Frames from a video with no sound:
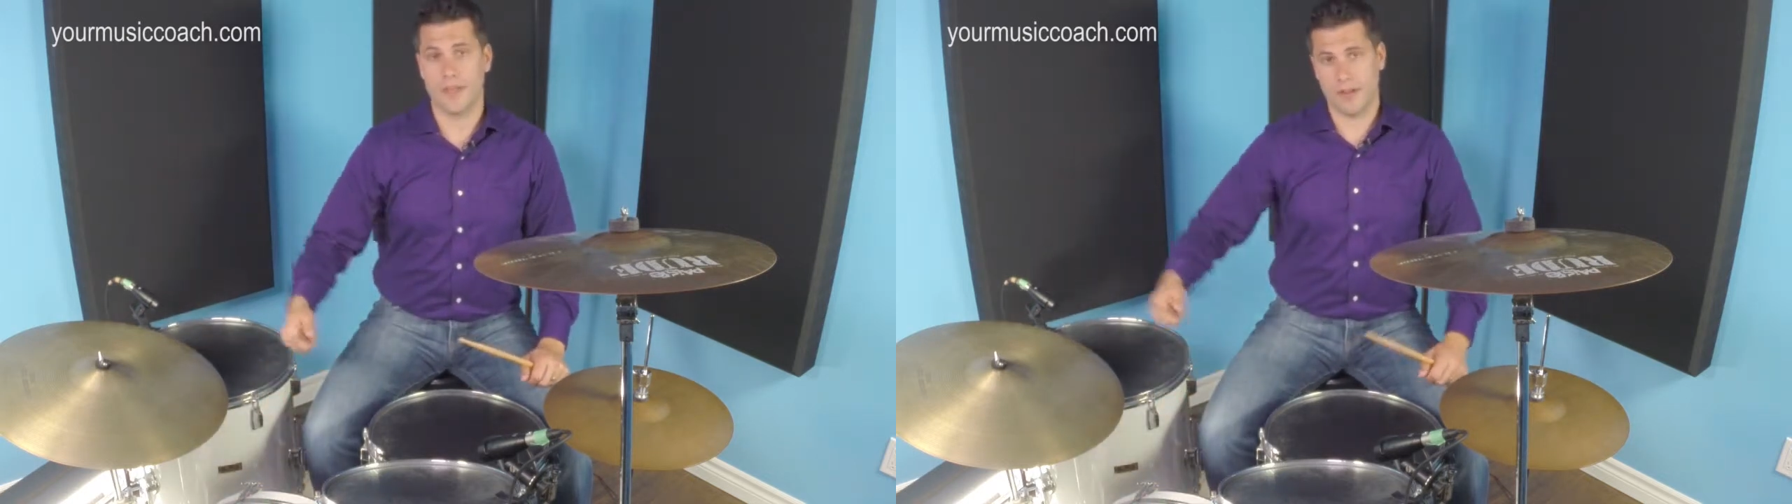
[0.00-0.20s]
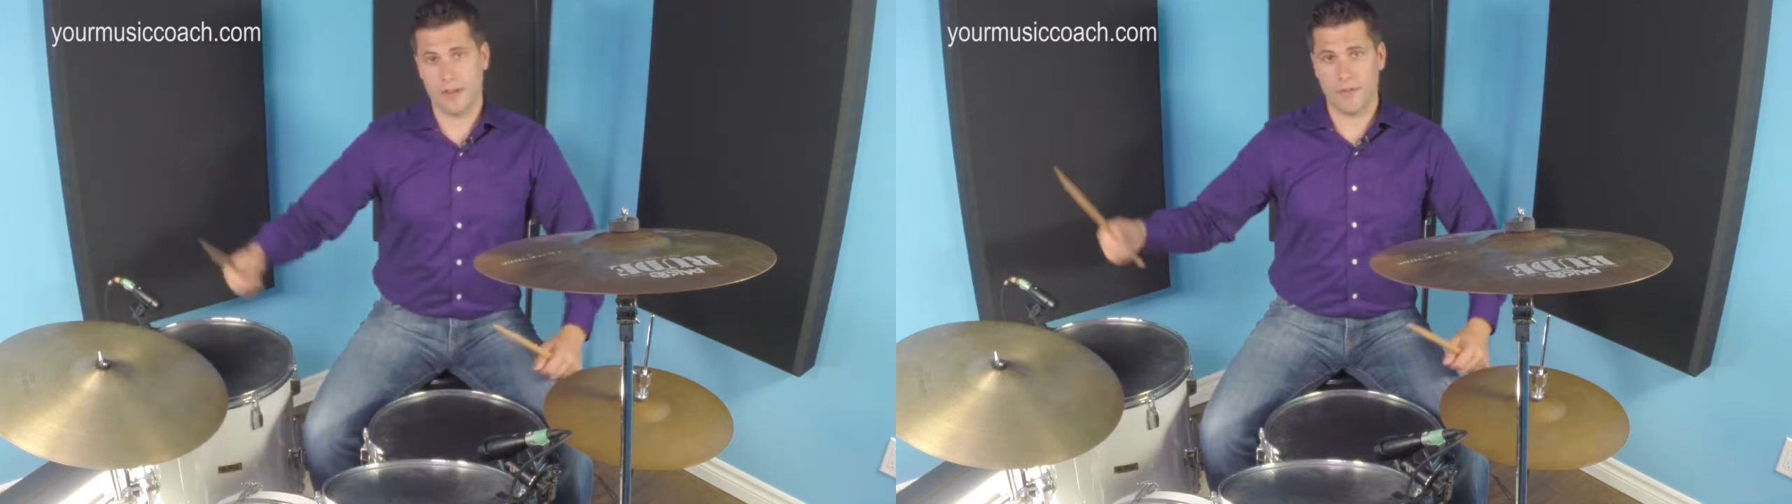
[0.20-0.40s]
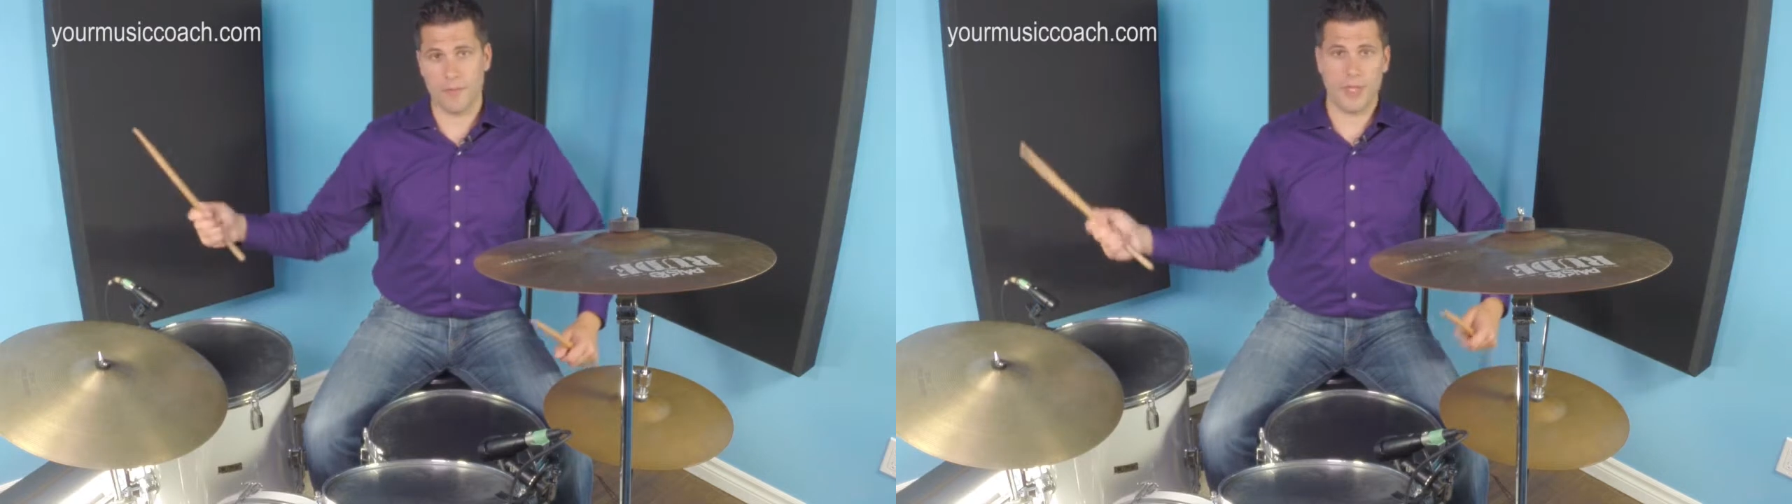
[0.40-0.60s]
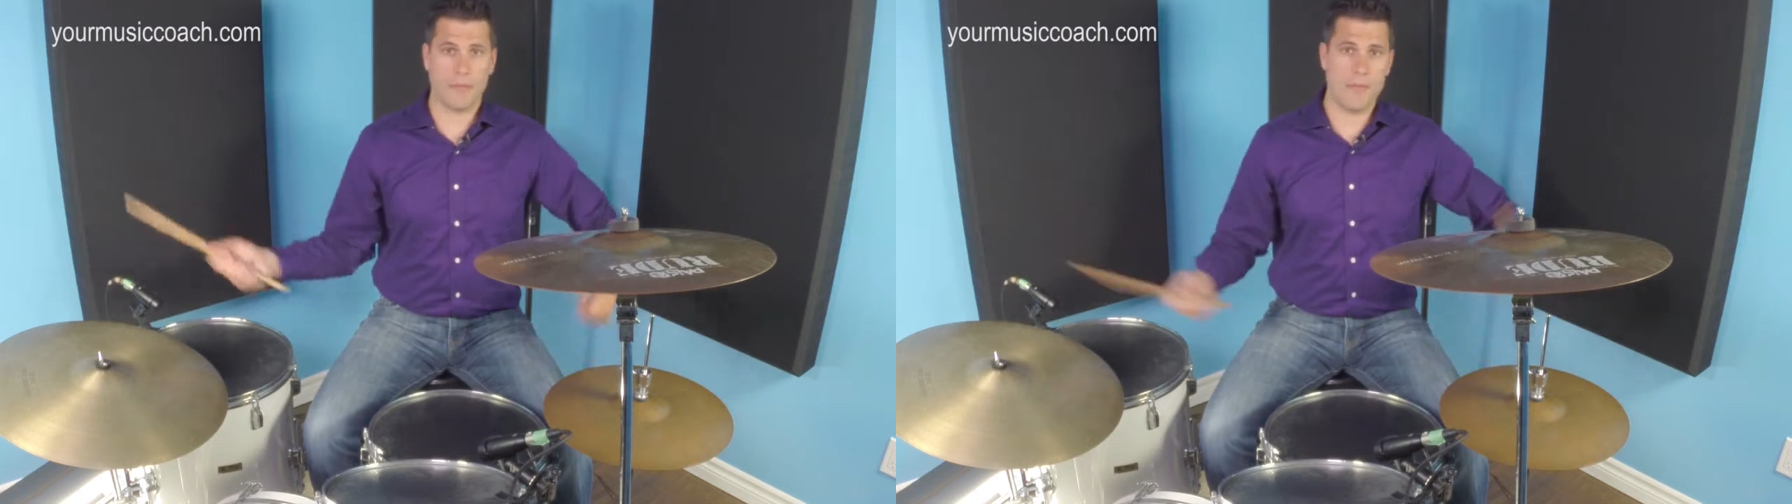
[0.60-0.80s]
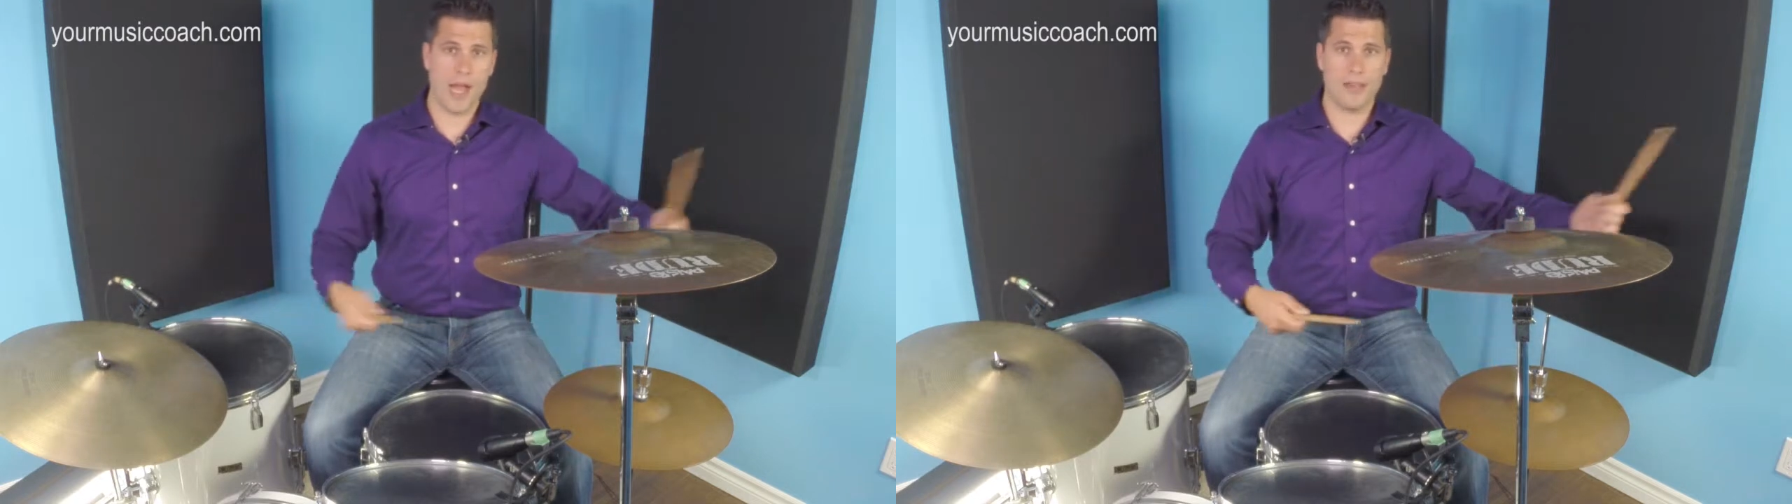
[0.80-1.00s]
and they'd have a
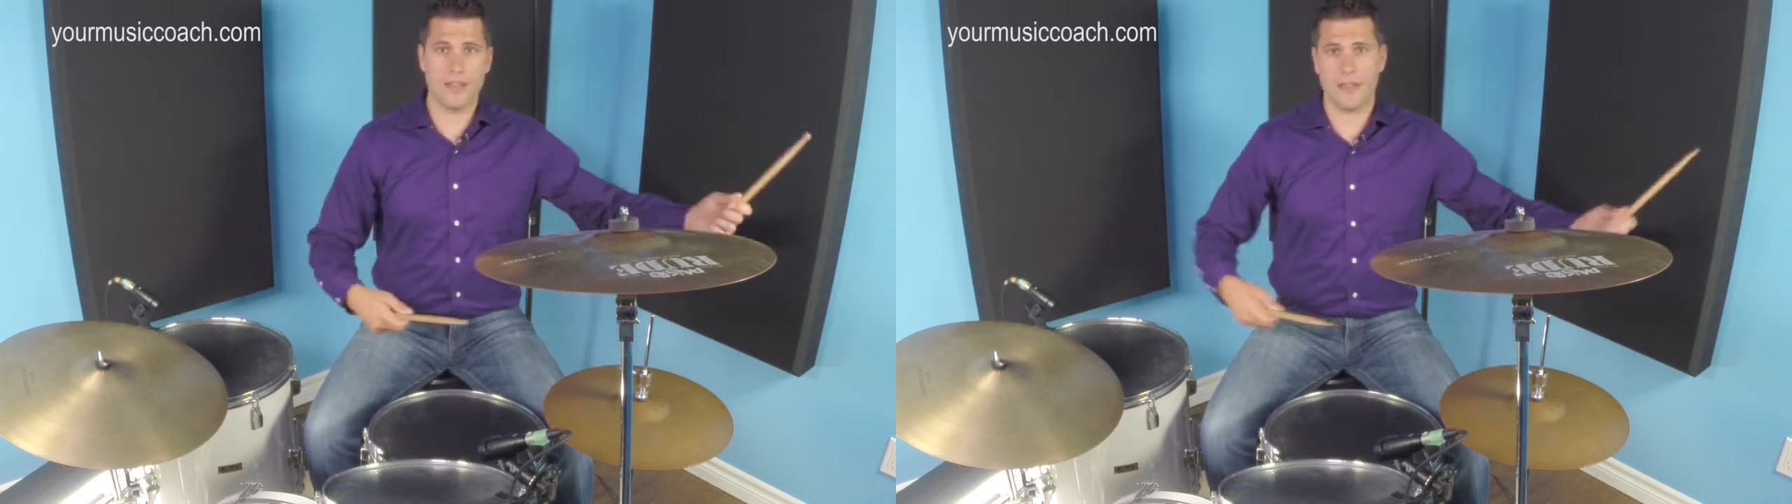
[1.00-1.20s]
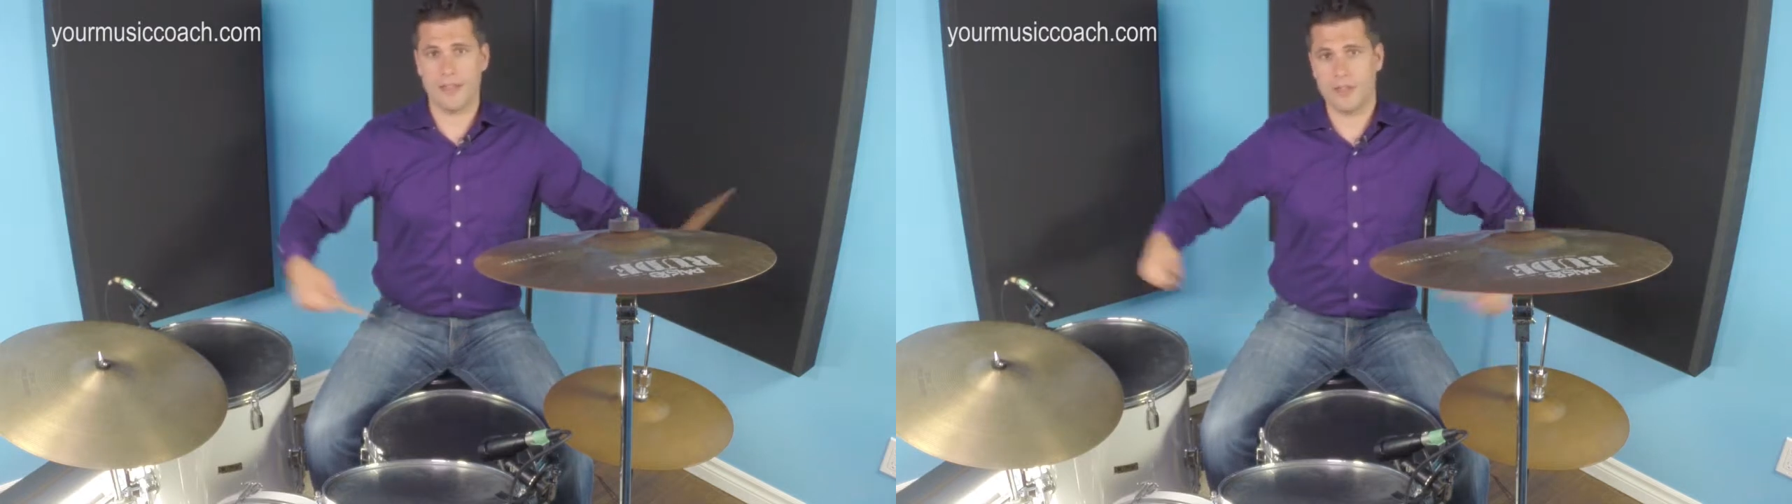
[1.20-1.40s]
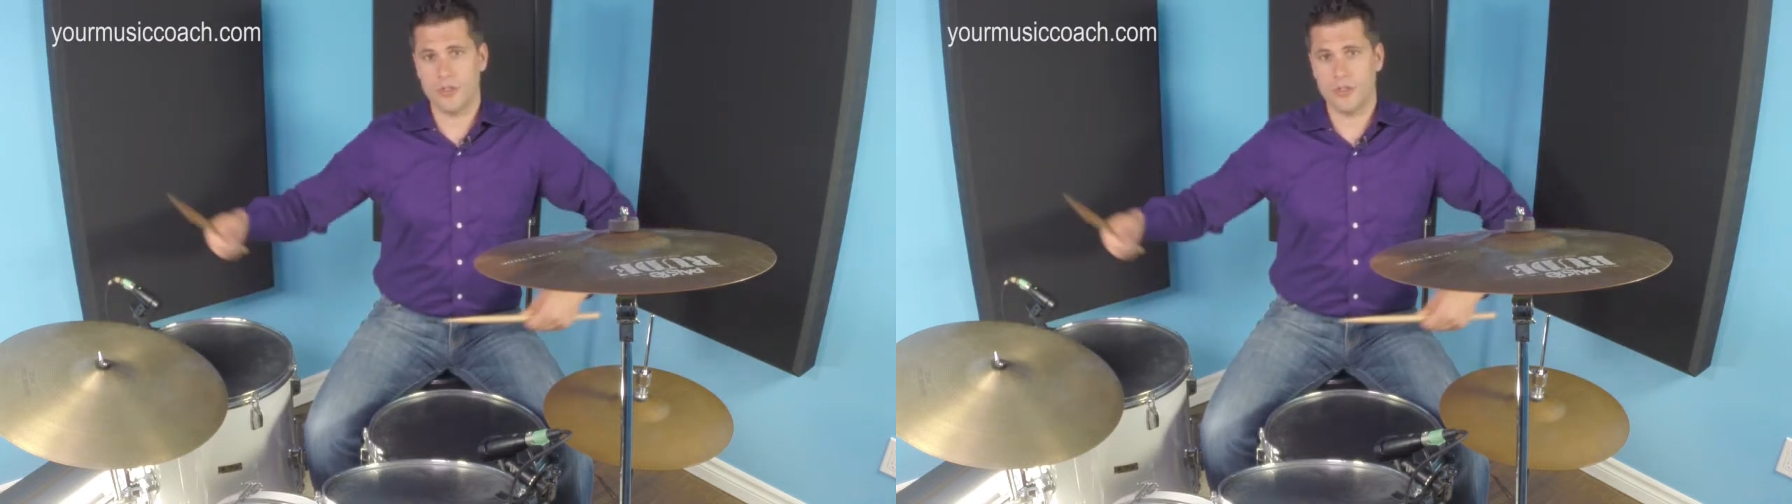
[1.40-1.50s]
big mallet and they'd